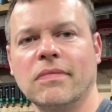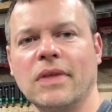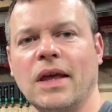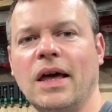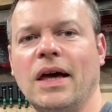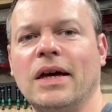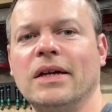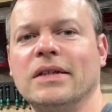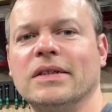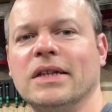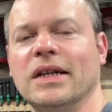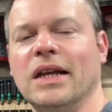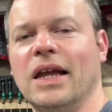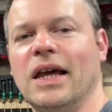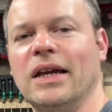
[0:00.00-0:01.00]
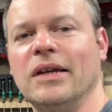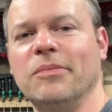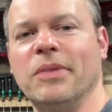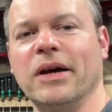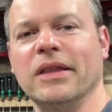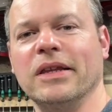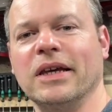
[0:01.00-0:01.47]
Hi, it's little Andy
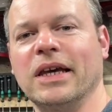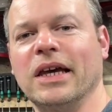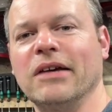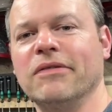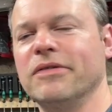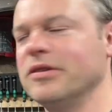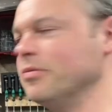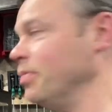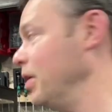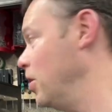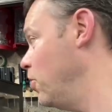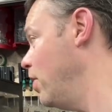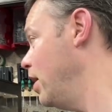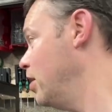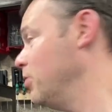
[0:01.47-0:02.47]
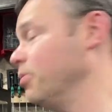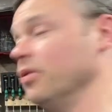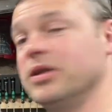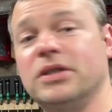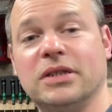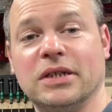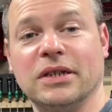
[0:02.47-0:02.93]
back in the cave. It's been a while,
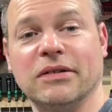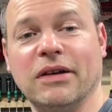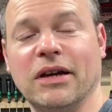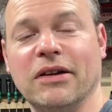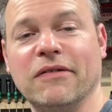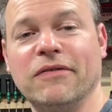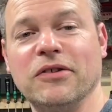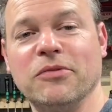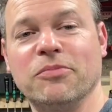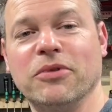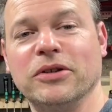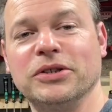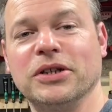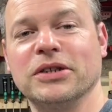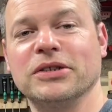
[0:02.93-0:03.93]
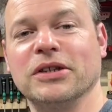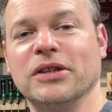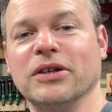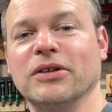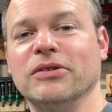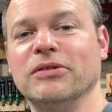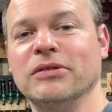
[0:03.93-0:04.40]
but had a few projects on the
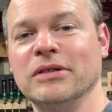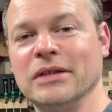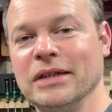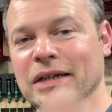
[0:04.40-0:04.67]
go.